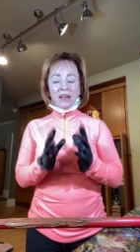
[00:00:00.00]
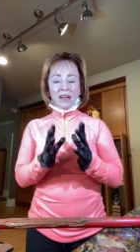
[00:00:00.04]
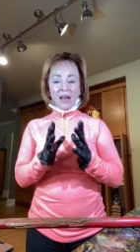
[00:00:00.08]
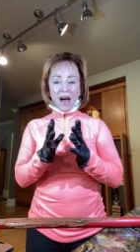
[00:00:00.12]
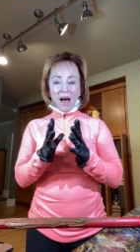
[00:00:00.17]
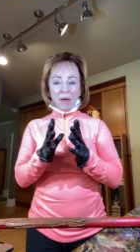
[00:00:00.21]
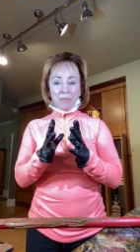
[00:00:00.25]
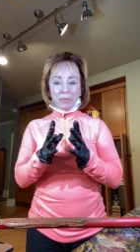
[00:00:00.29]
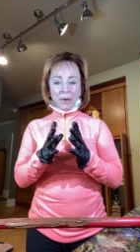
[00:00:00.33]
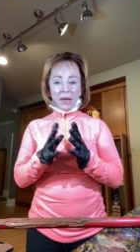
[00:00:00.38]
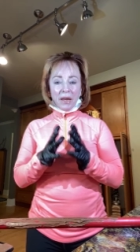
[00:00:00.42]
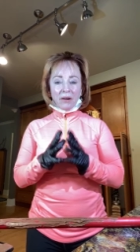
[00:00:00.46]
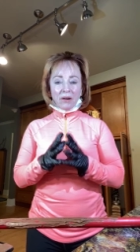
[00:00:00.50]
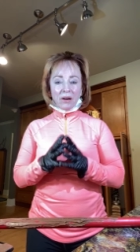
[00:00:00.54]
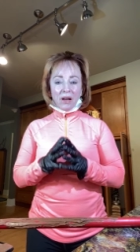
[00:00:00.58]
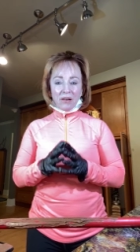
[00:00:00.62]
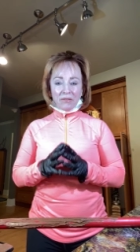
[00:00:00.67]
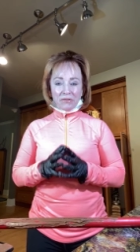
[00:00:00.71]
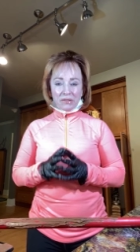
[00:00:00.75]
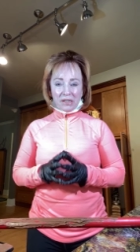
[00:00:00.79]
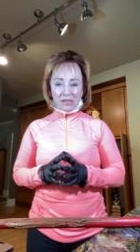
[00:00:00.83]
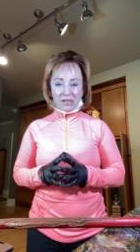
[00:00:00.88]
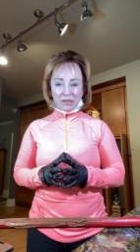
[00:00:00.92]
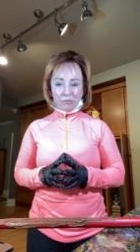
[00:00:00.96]
a pair
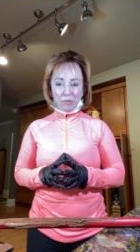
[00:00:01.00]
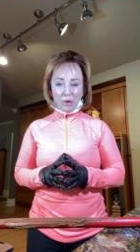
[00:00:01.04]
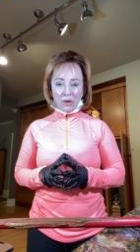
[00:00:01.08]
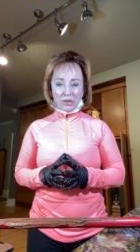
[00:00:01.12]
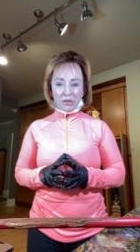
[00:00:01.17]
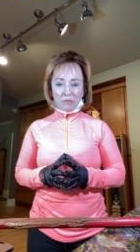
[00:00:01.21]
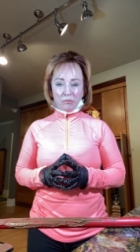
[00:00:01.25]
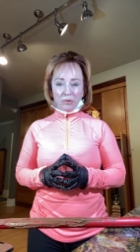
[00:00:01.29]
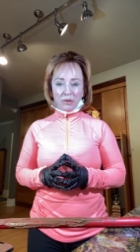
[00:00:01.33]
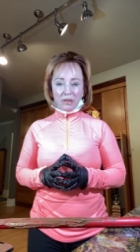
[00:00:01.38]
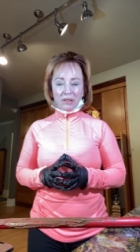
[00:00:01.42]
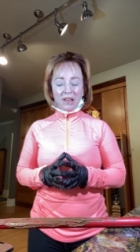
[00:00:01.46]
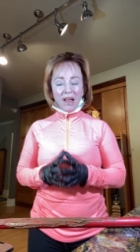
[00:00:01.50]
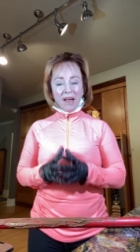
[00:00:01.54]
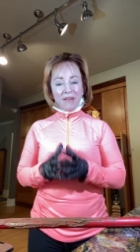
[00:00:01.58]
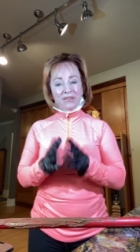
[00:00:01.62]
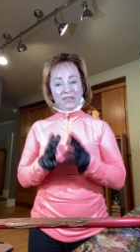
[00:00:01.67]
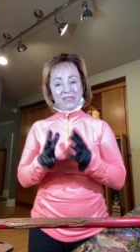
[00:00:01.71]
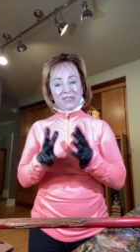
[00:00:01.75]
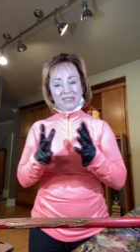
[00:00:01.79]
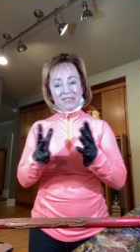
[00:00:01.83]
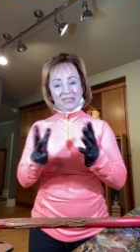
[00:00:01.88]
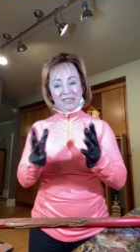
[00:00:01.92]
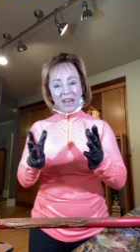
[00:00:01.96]
of disposable gloves
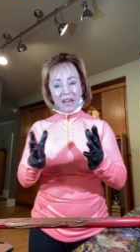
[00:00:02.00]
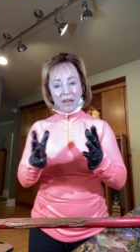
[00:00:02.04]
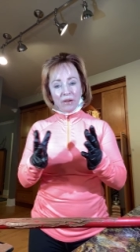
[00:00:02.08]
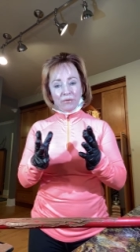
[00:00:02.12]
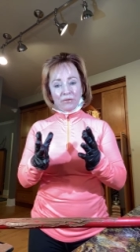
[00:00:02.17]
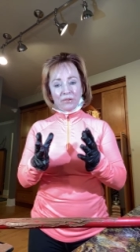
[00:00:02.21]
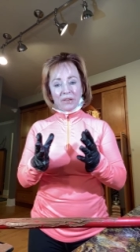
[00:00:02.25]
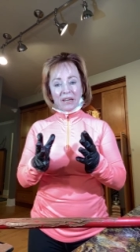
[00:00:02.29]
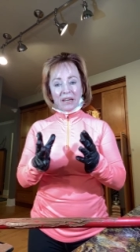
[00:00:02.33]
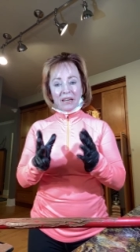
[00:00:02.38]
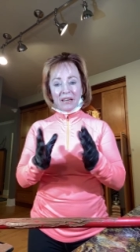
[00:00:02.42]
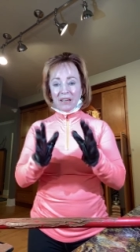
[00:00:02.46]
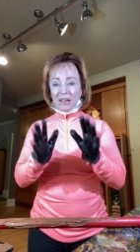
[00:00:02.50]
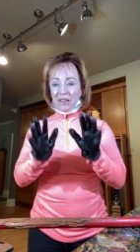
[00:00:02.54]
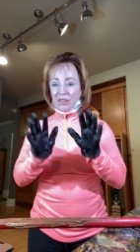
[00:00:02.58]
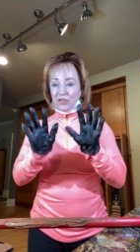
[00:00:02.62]
safely